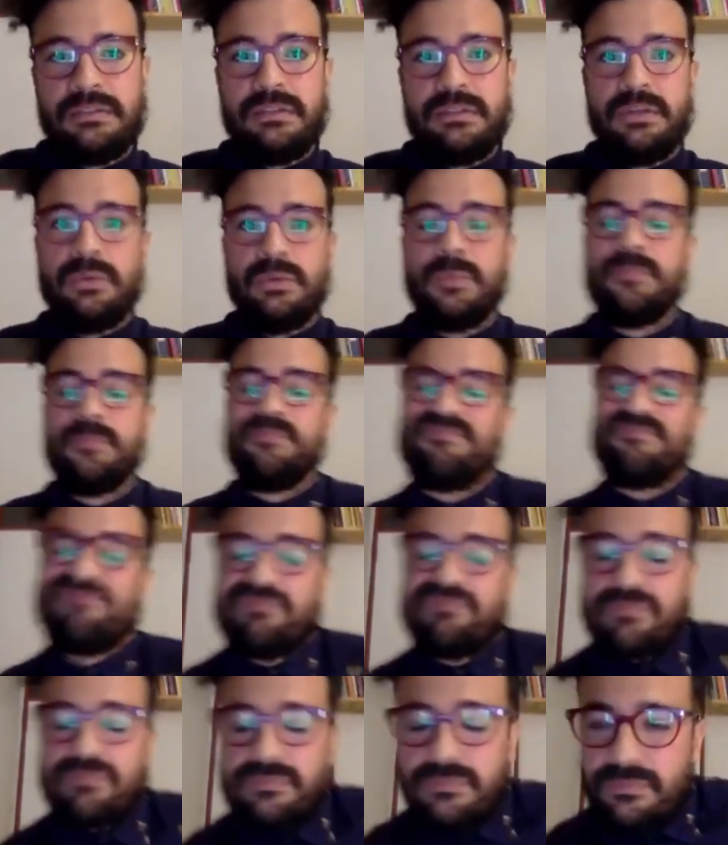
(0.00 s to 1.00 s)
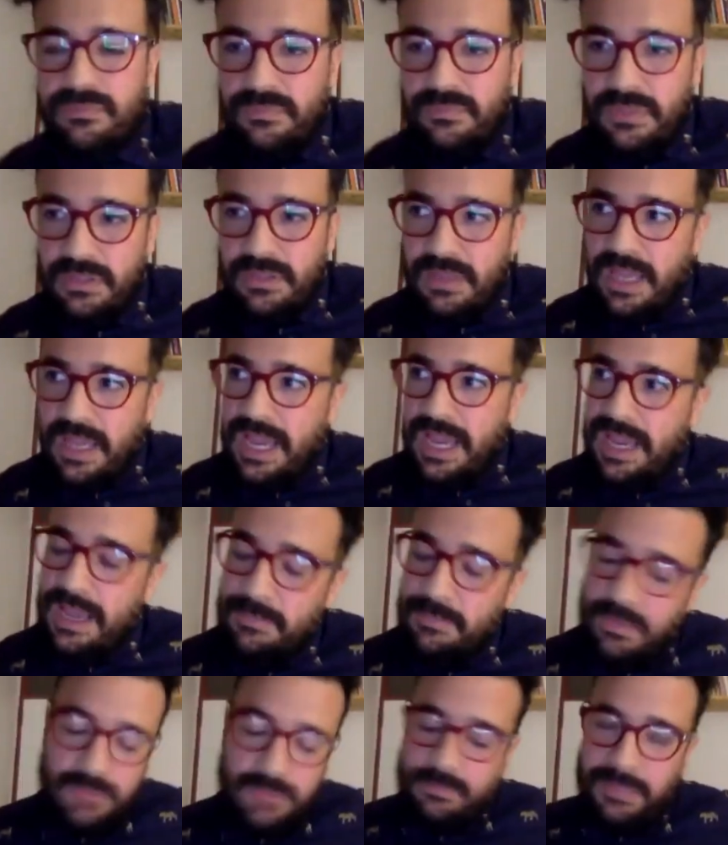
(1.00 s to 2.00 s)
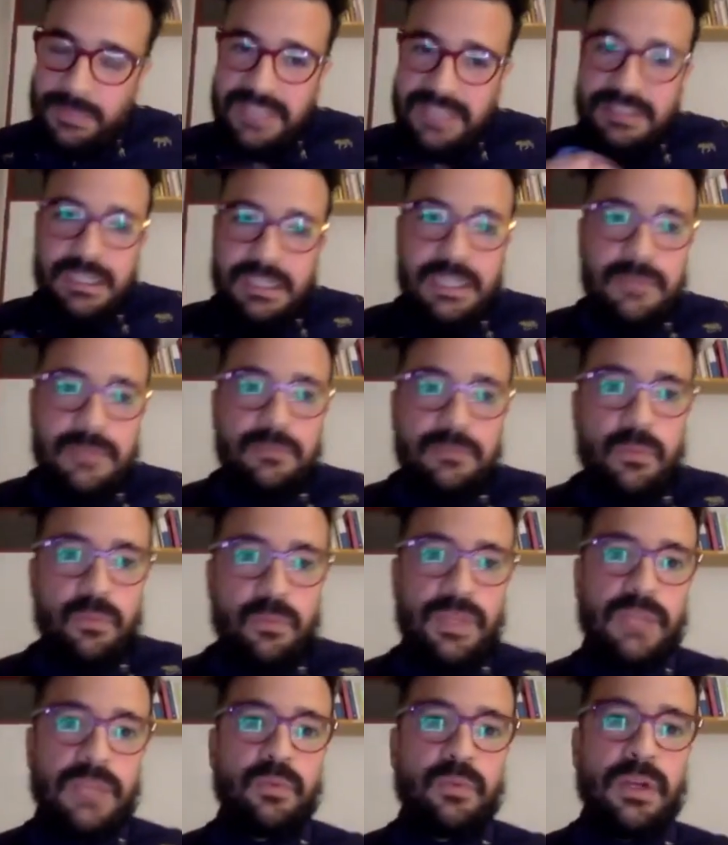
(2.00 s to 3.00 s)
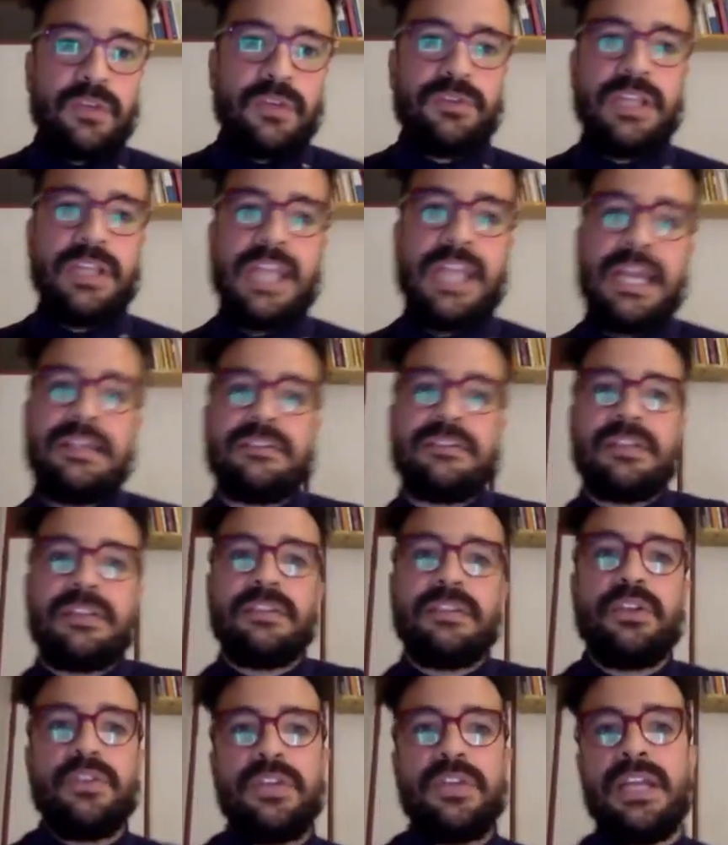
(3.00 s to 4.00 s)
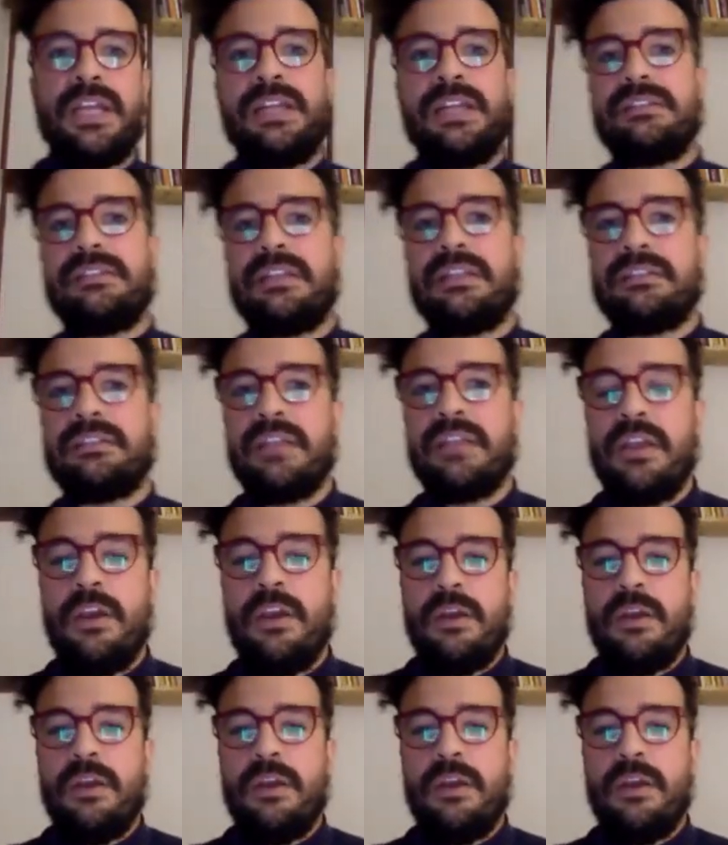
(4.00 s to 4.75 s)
So, well, basically that's one of the lines, and the other line is that